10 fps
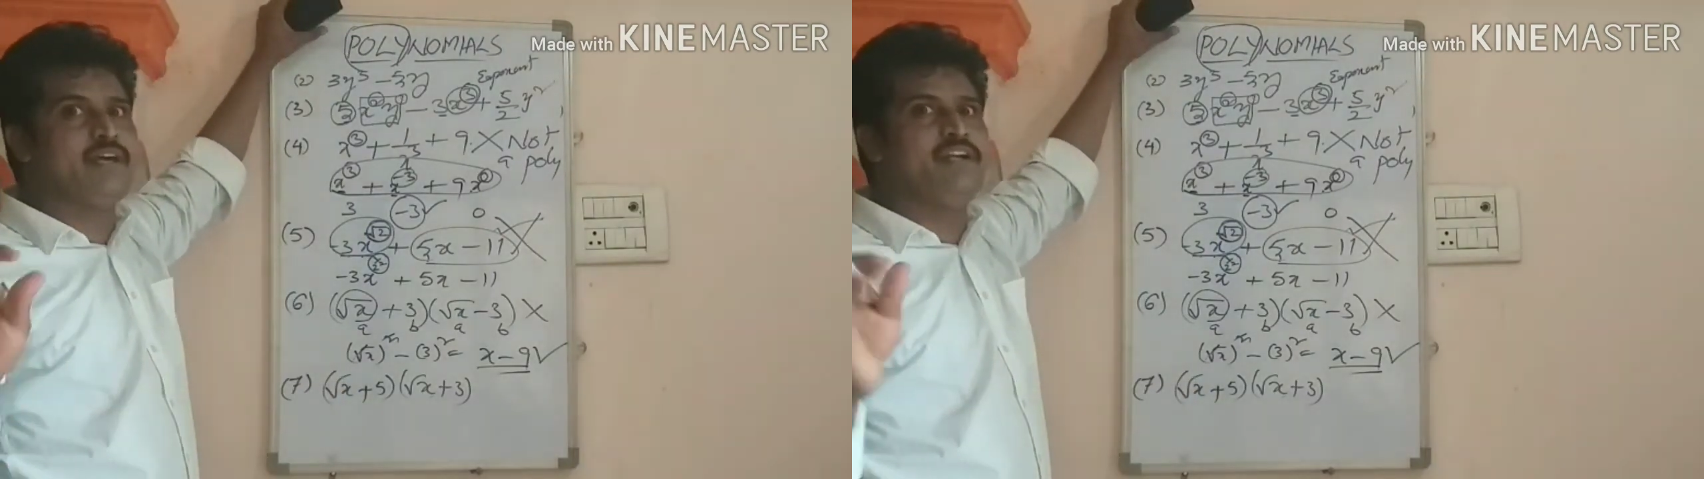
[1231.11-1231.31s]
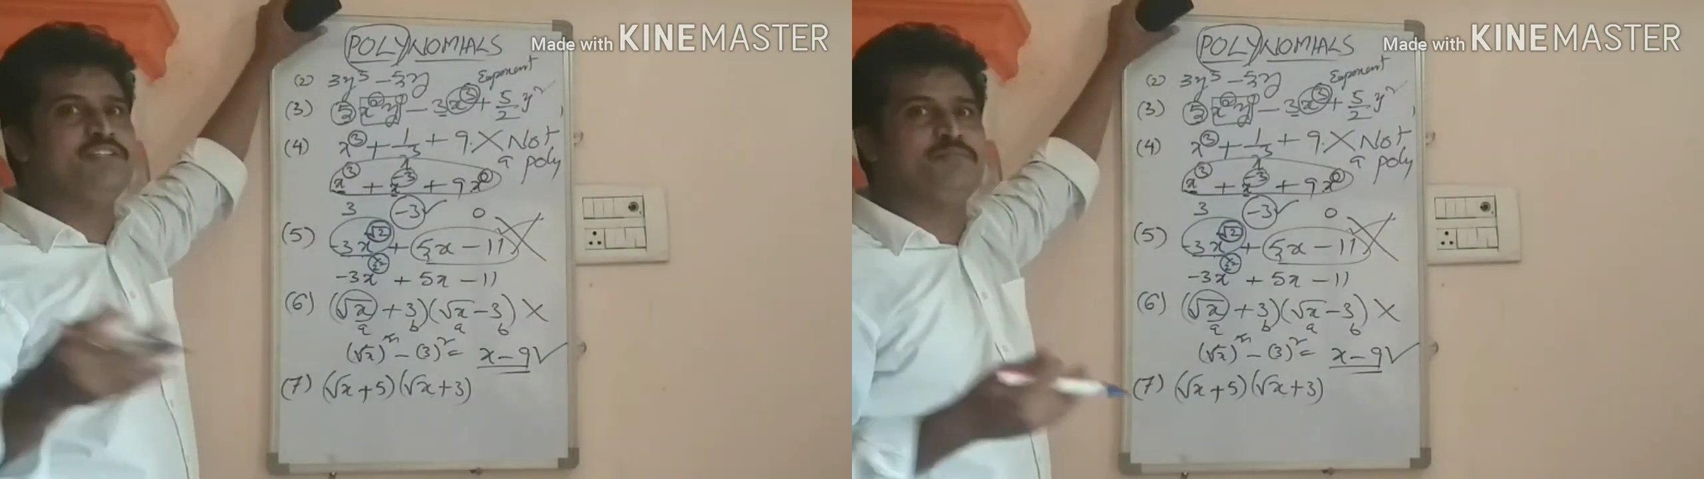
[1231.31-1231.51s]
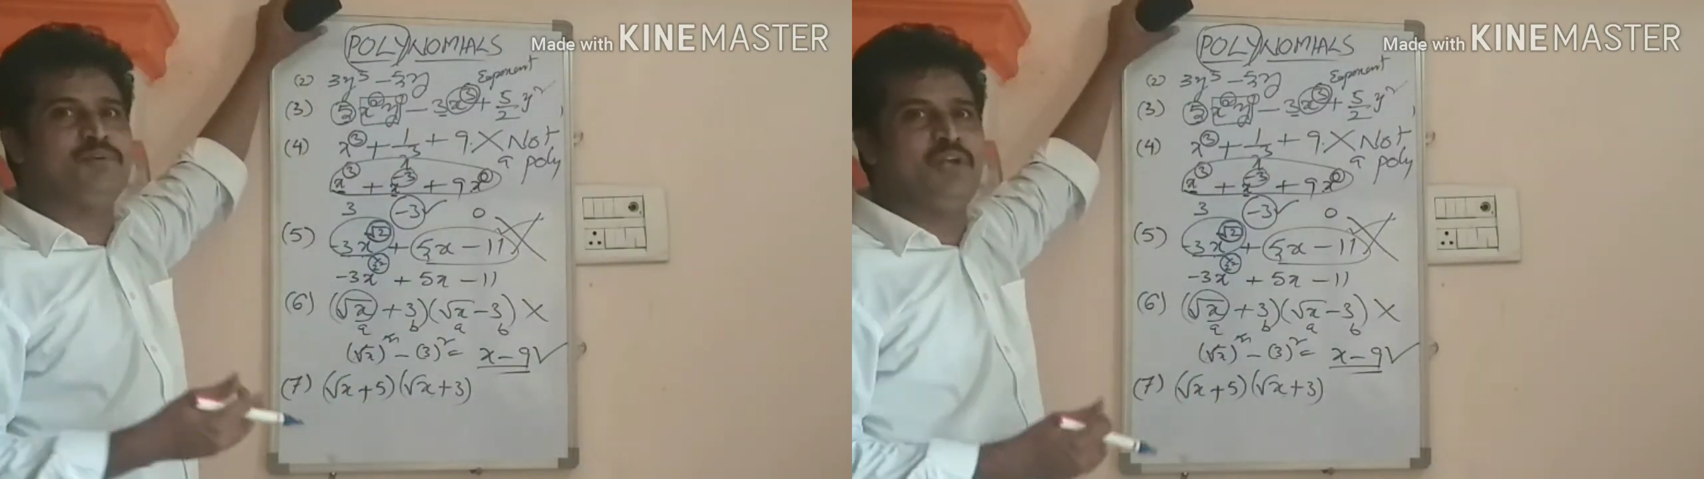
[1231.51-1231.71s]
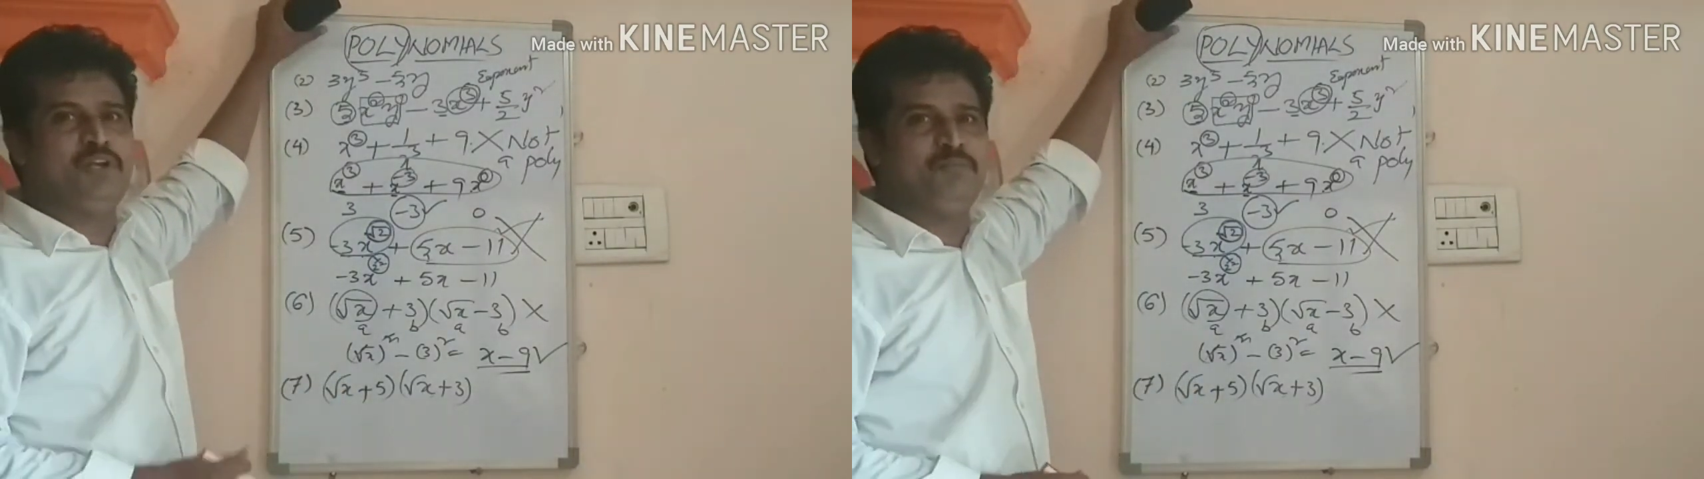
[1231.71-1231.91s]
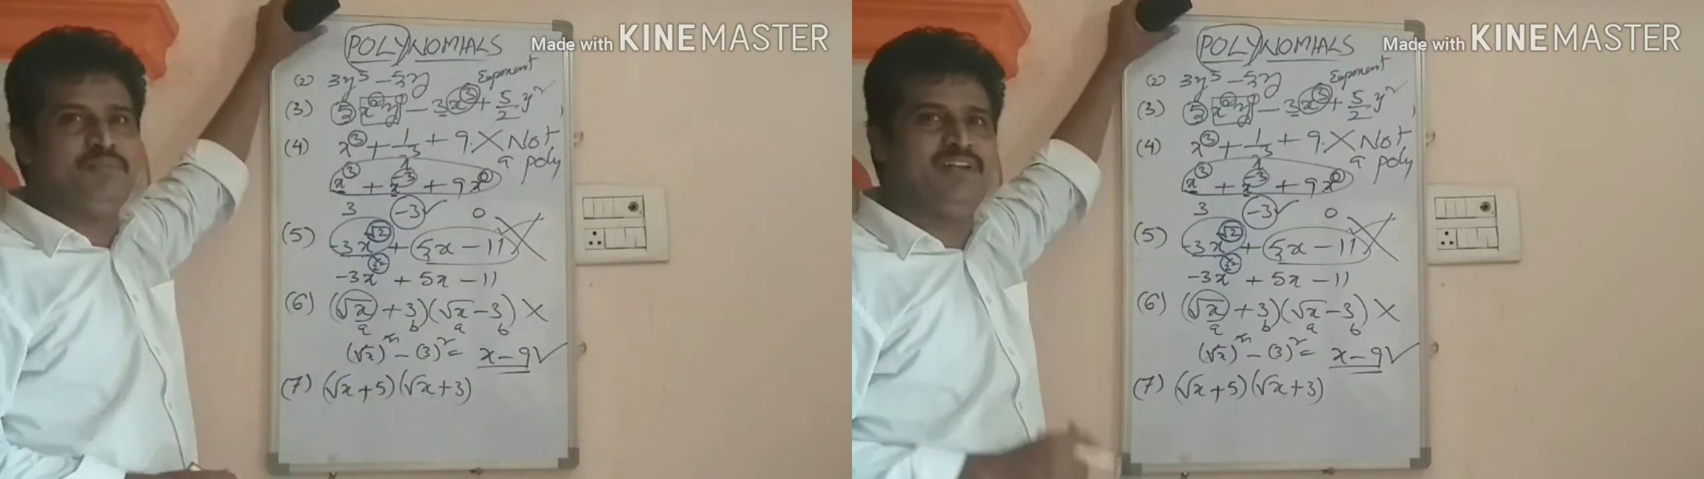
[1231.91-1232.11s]
it is a
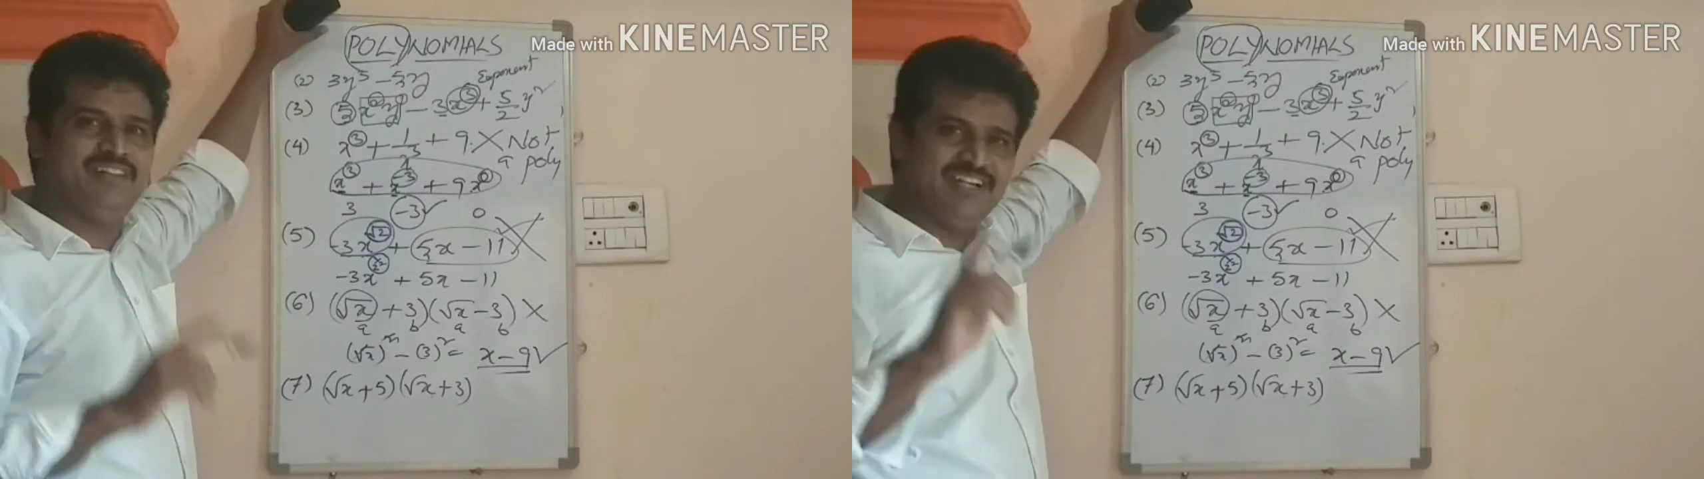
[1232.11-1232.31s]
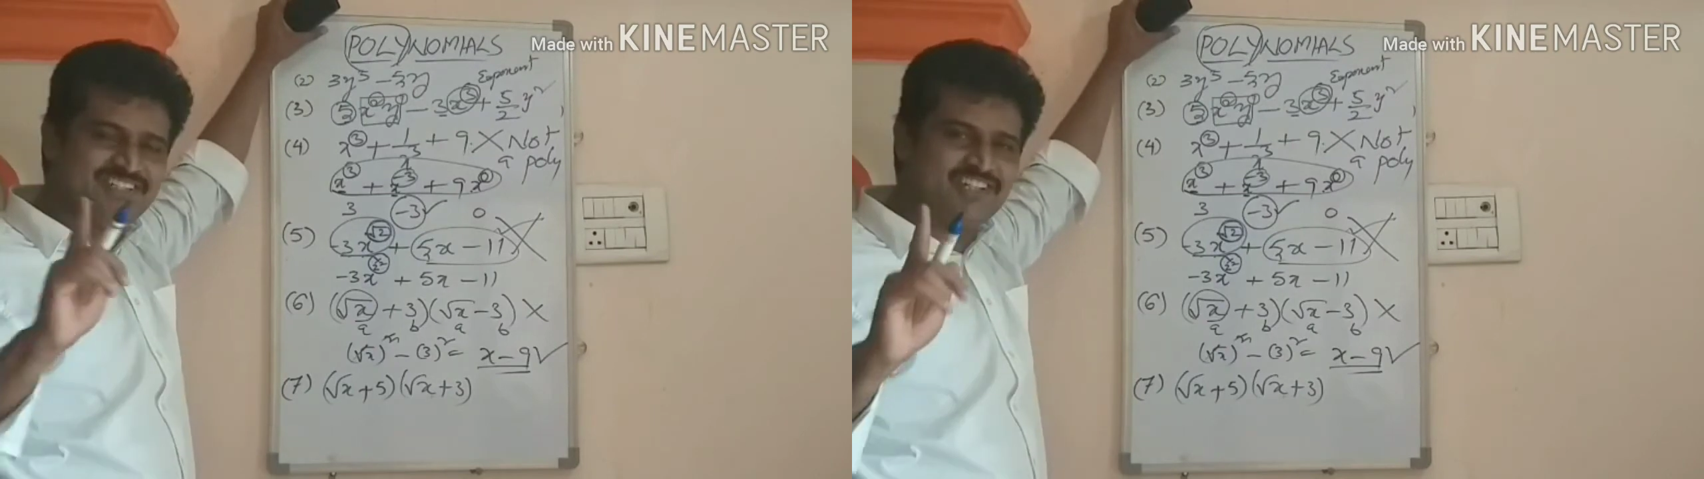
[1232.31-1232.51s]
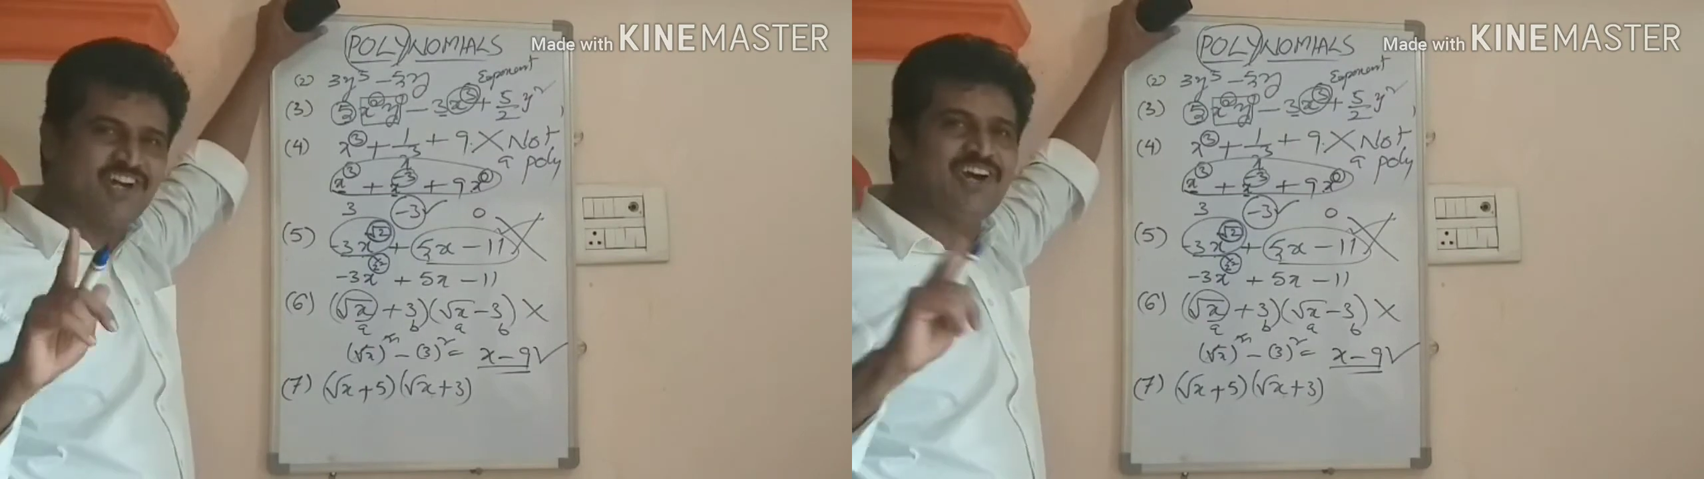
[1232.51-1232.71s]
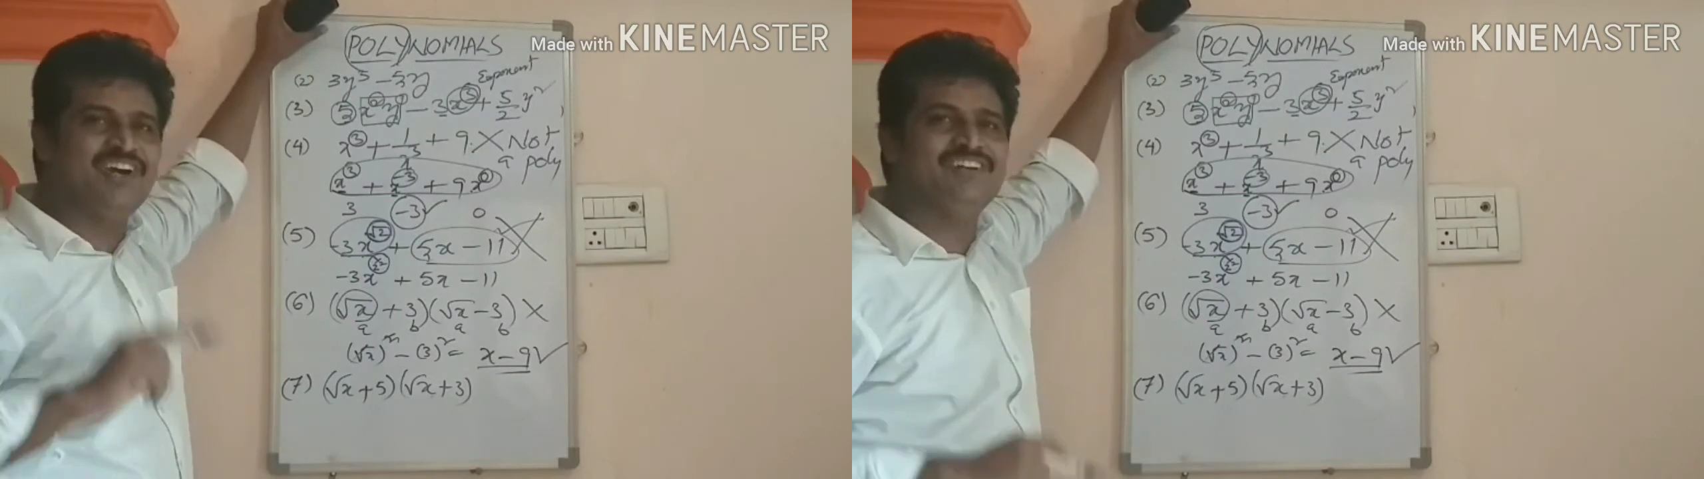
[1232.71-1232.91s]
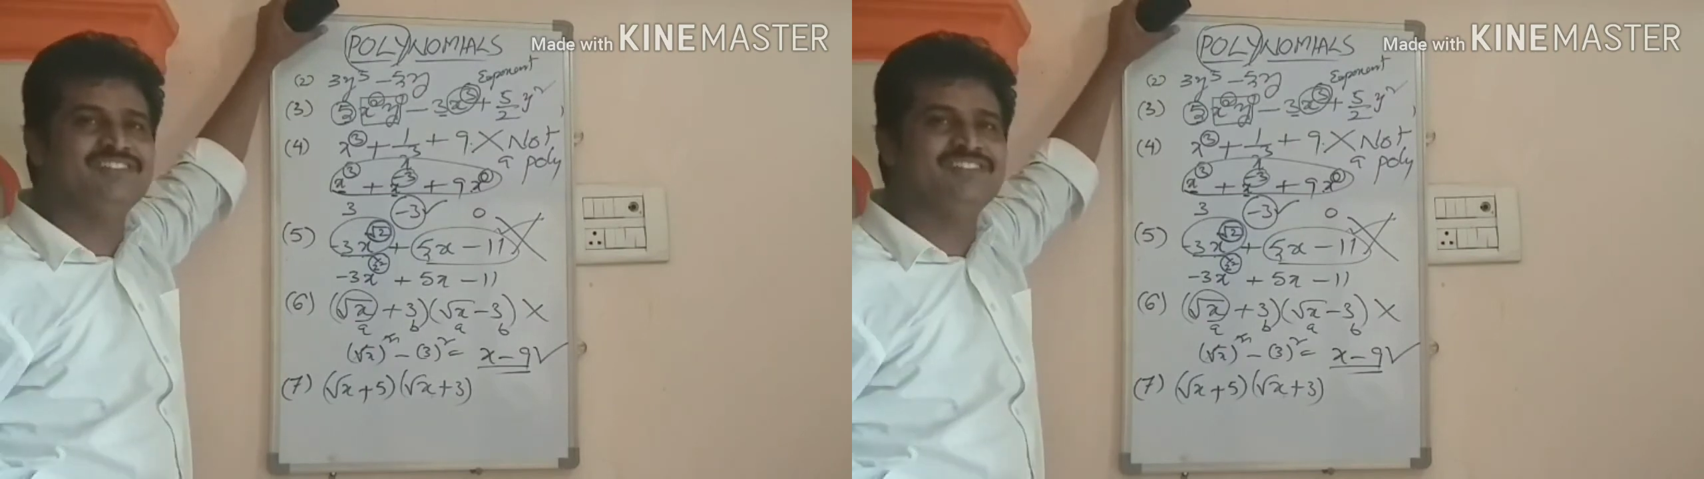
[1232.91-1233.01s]
polynomial. That's wrong.